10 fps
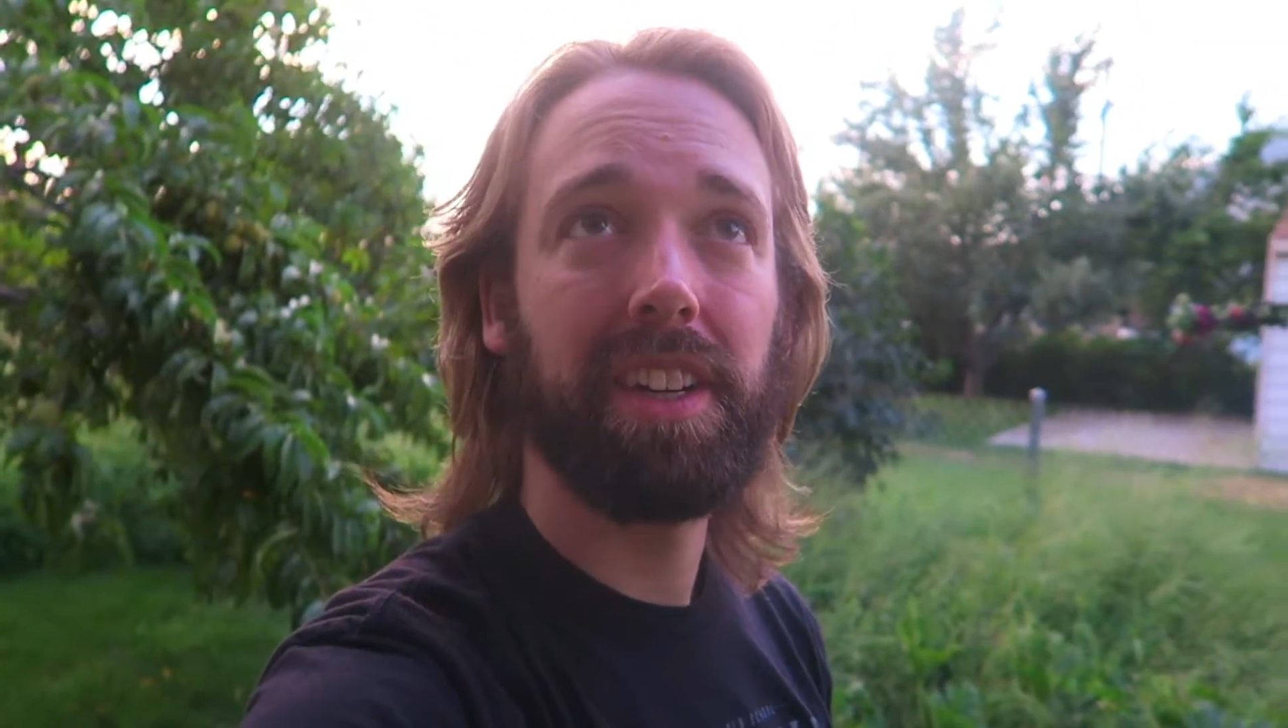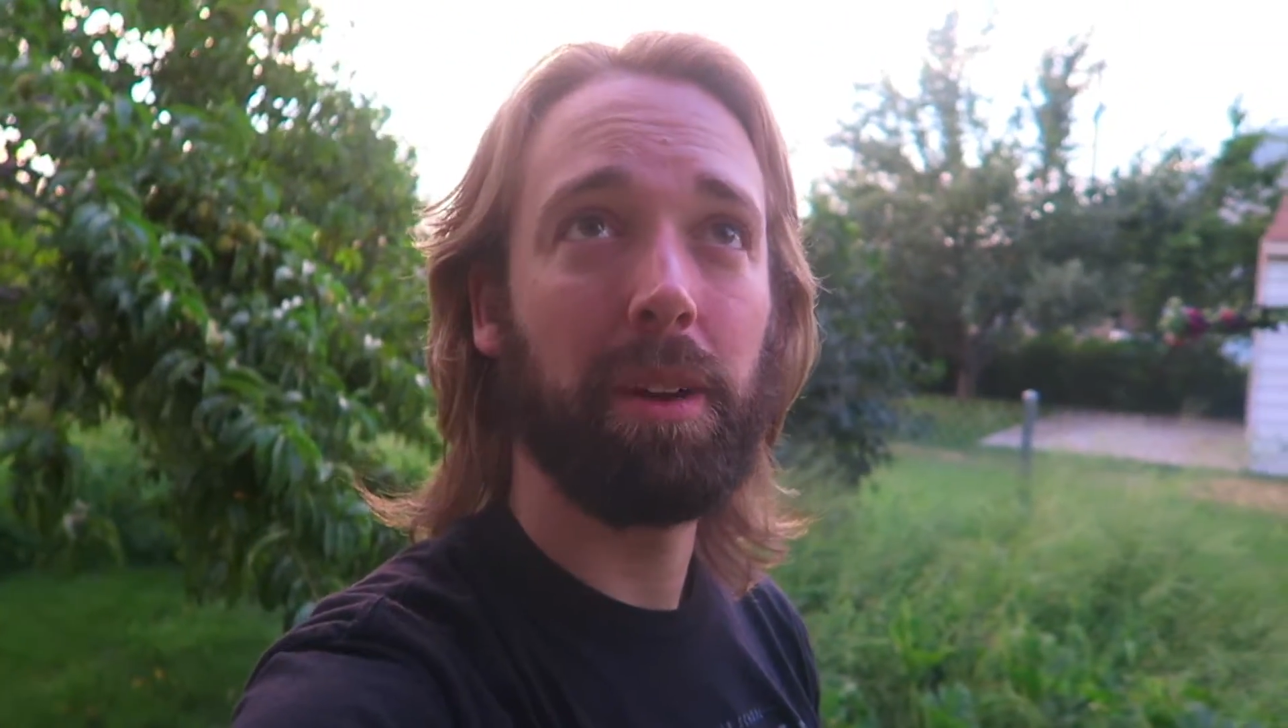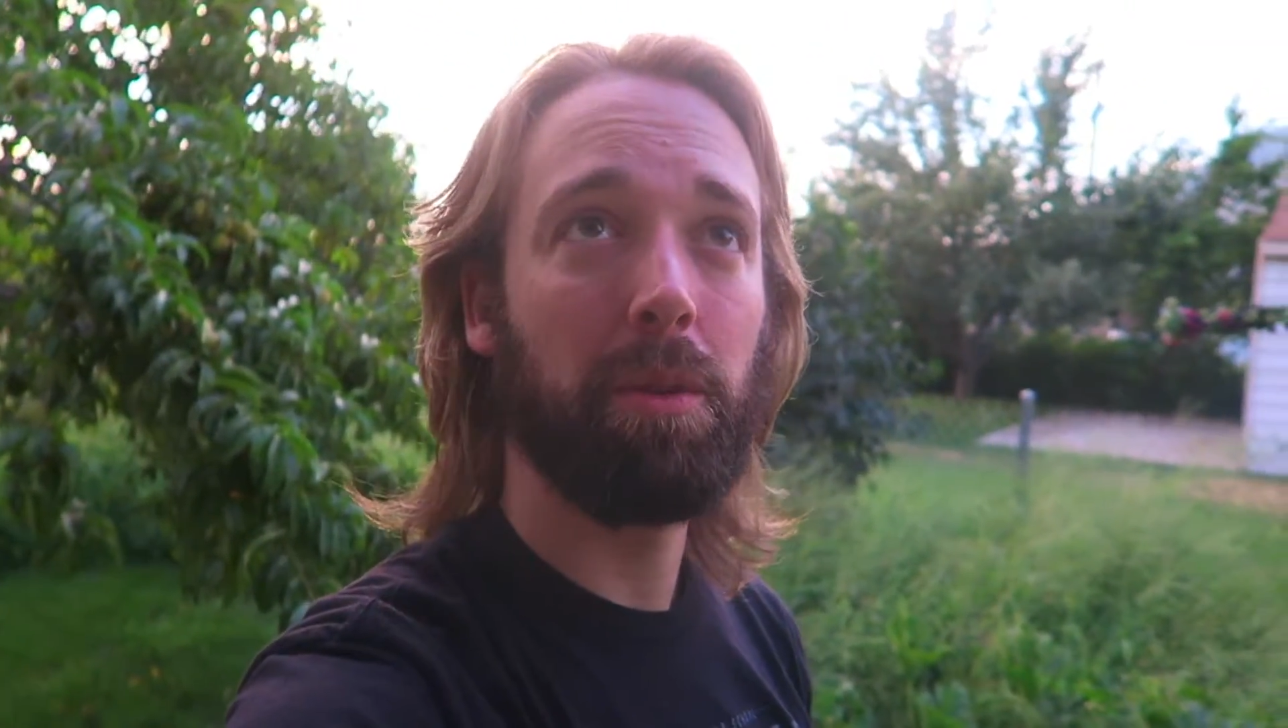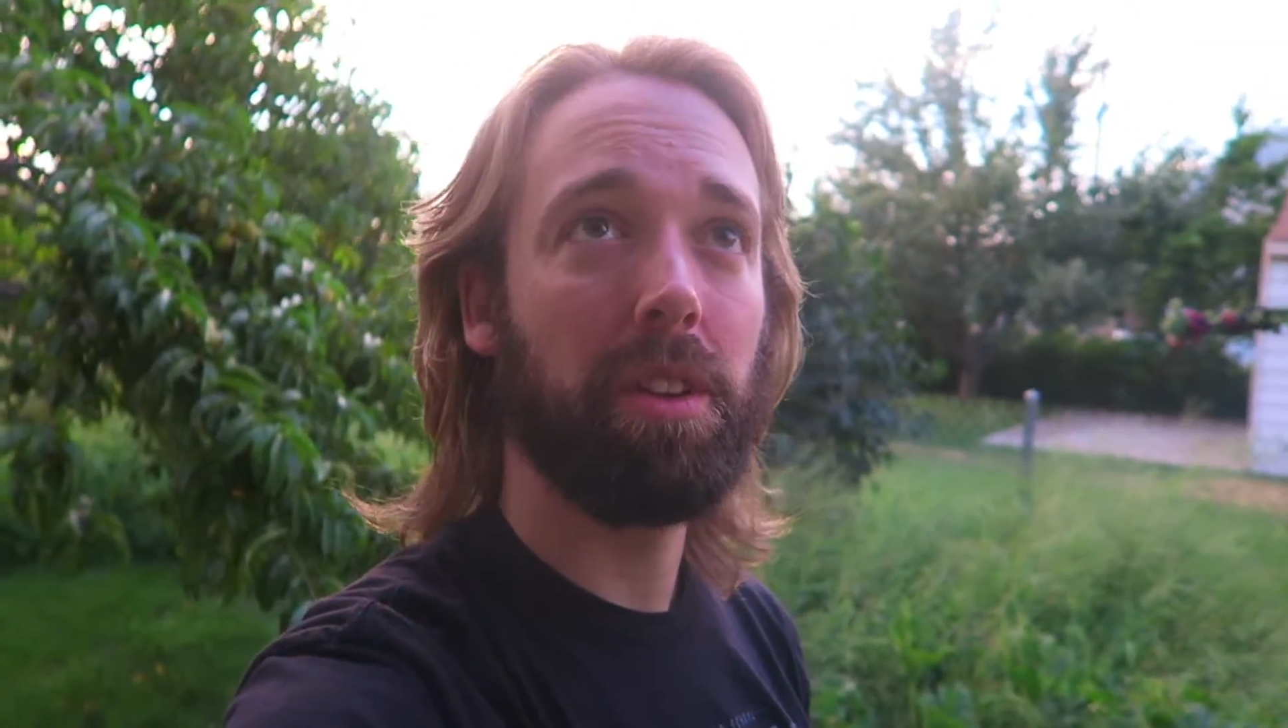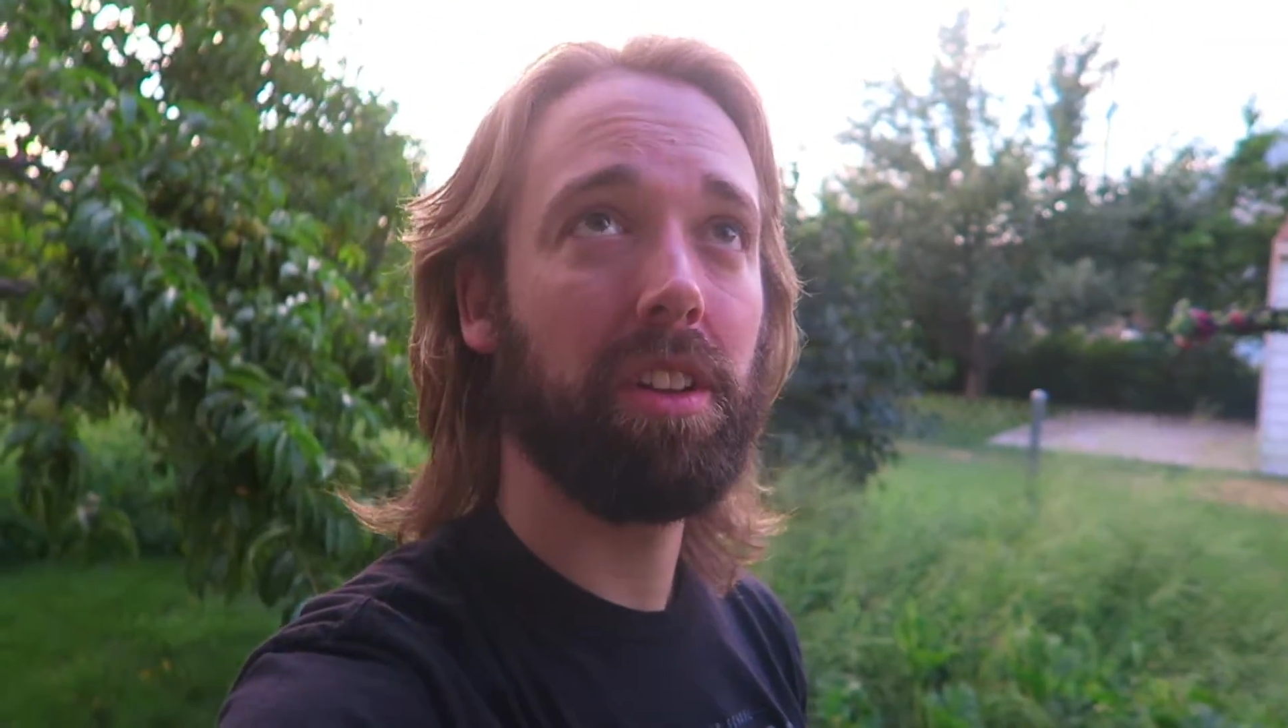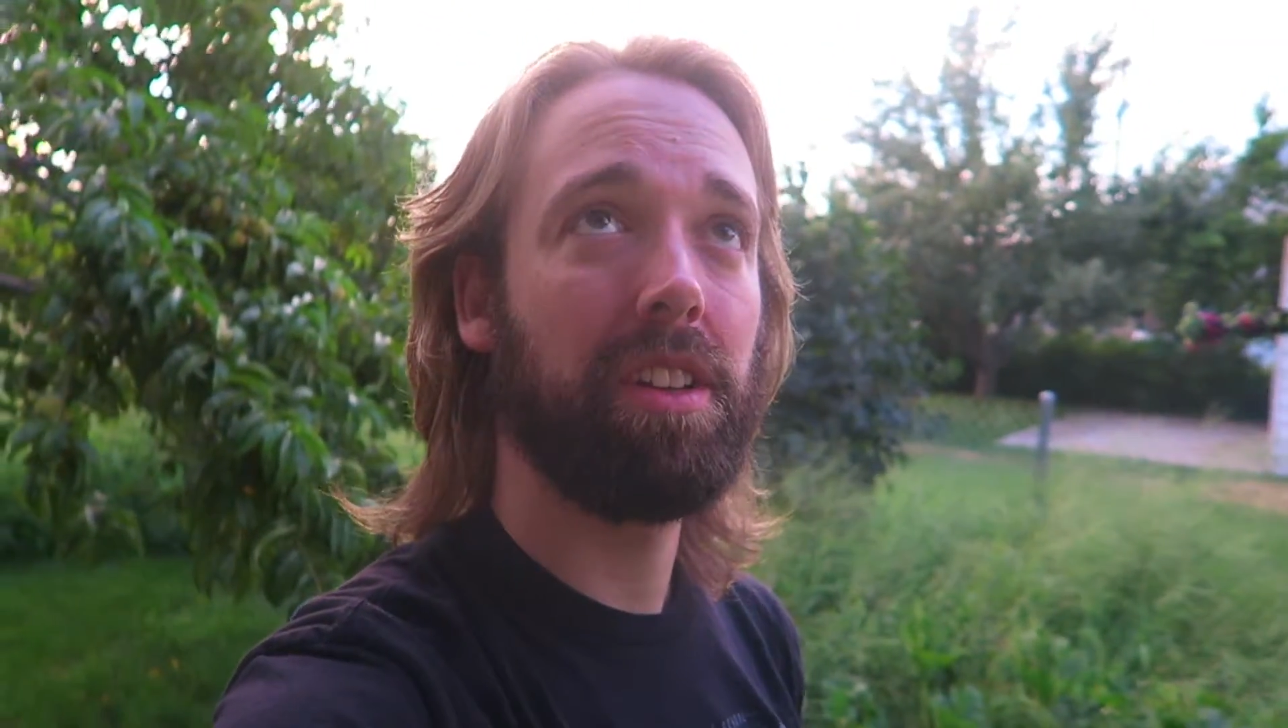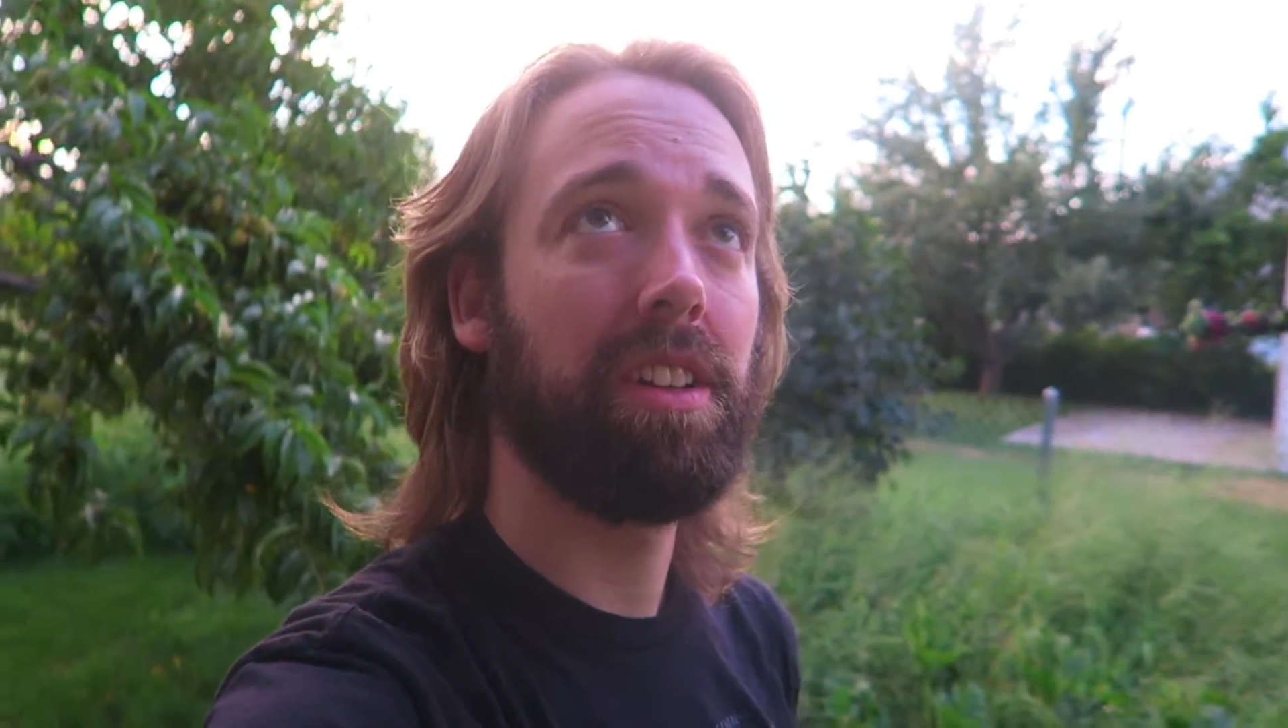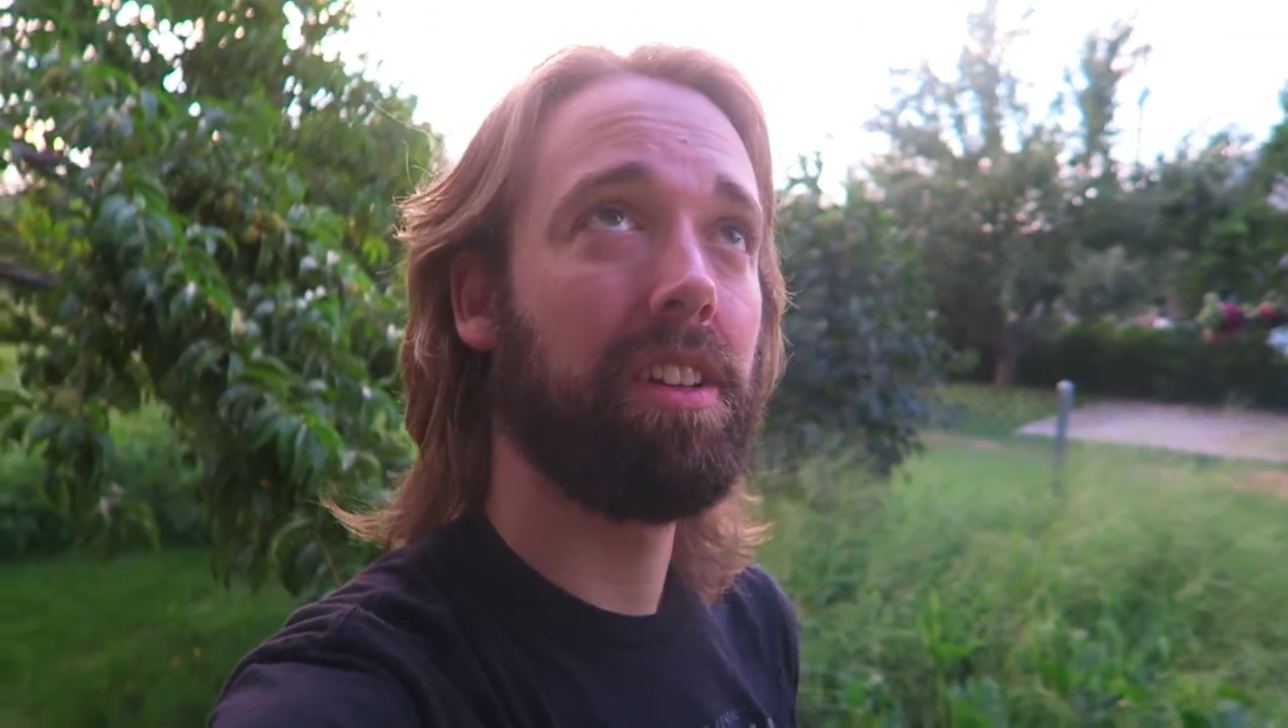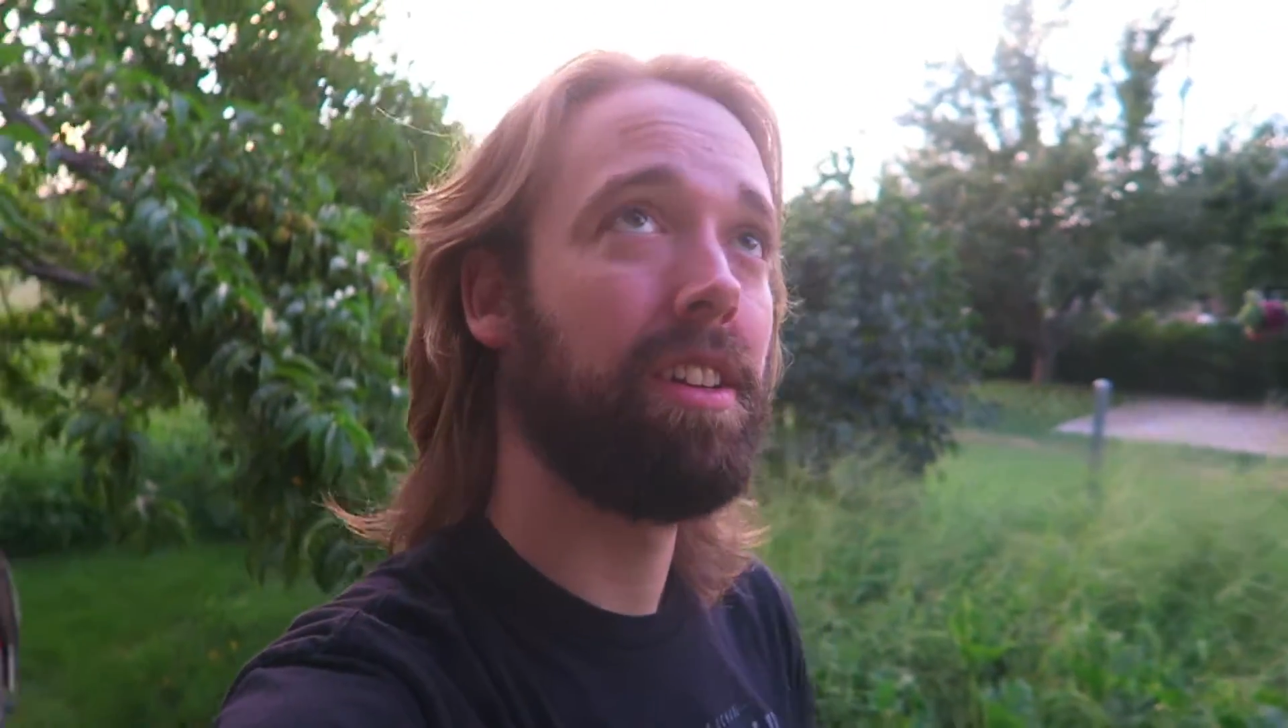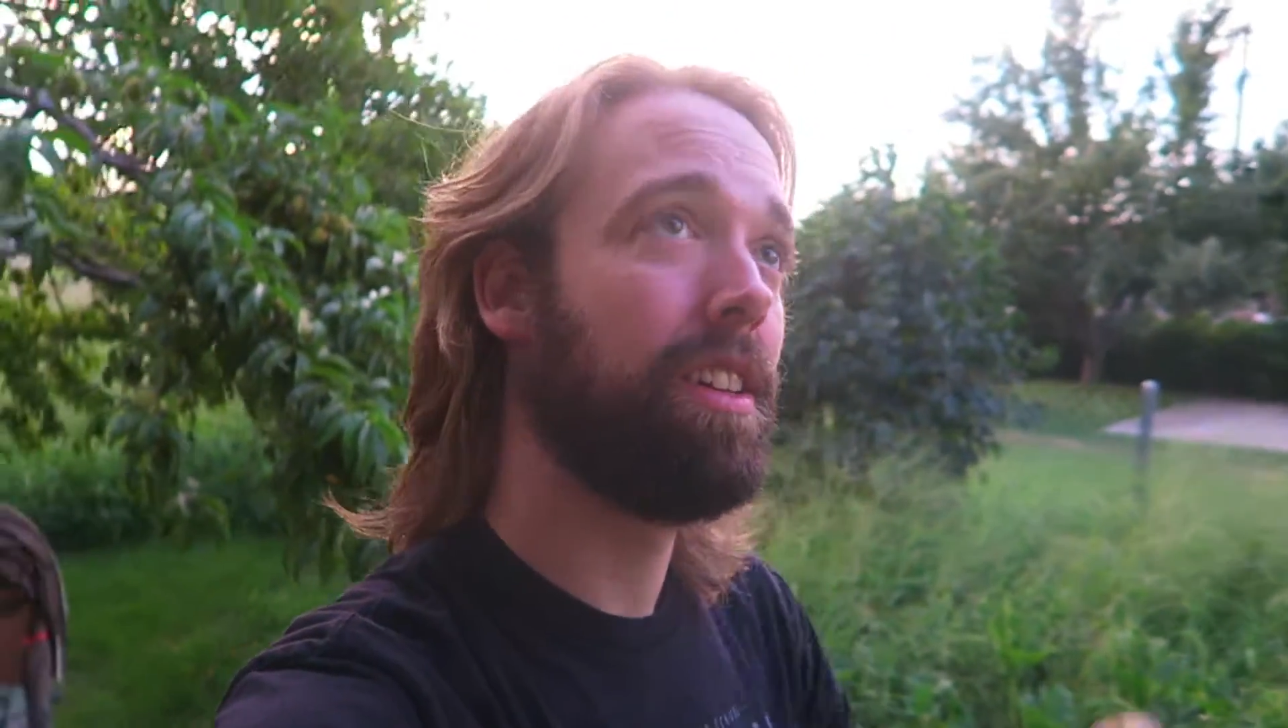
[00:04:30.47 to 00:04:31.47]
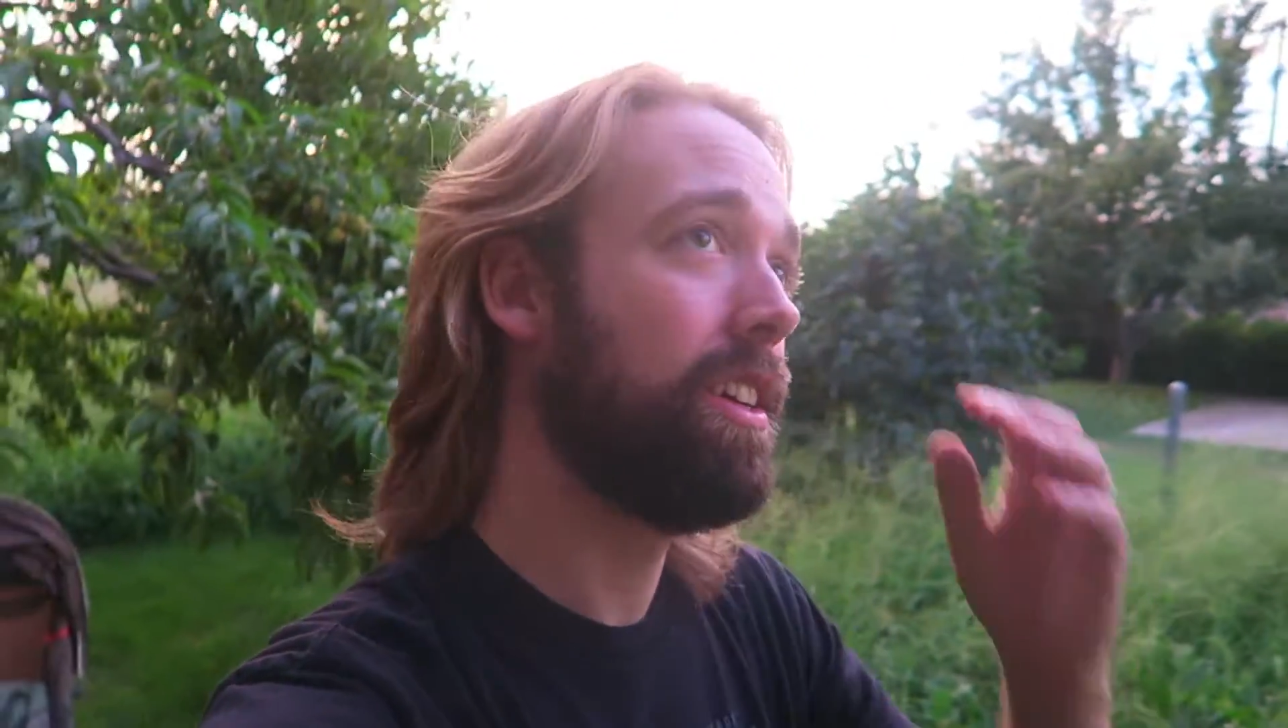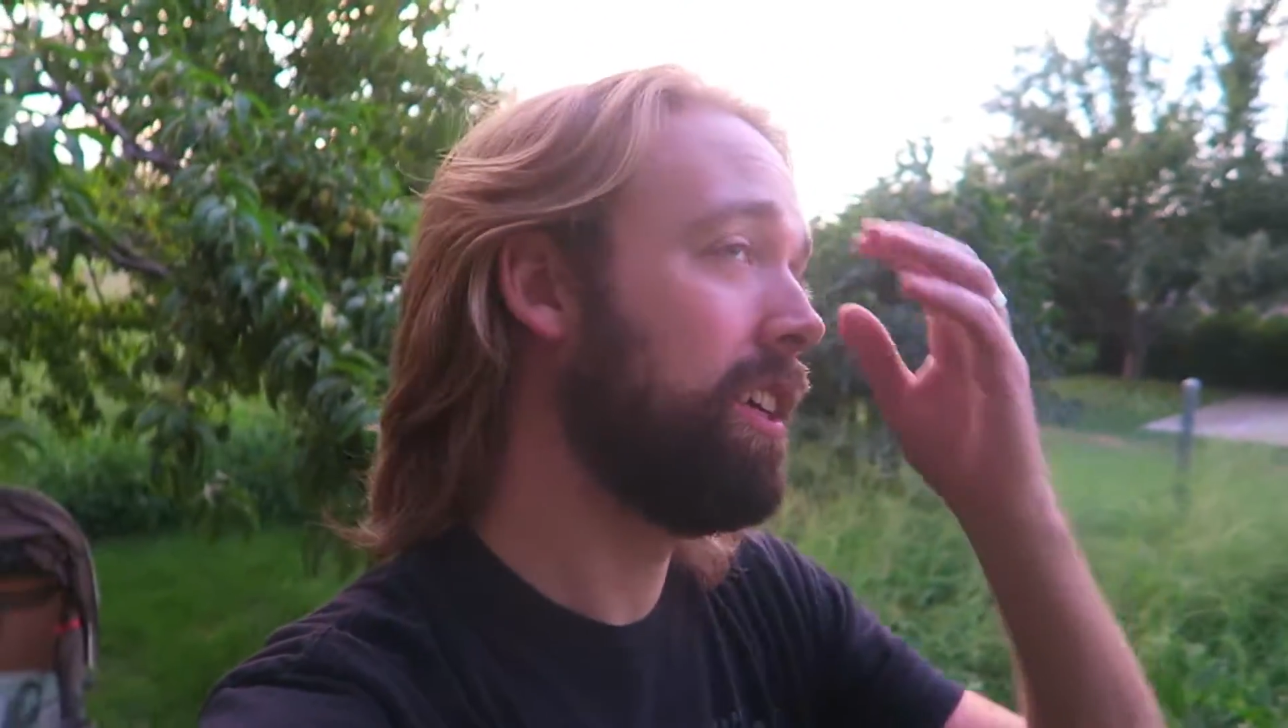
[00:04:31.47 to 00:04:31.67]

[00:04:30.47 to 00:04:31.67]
It's so sad.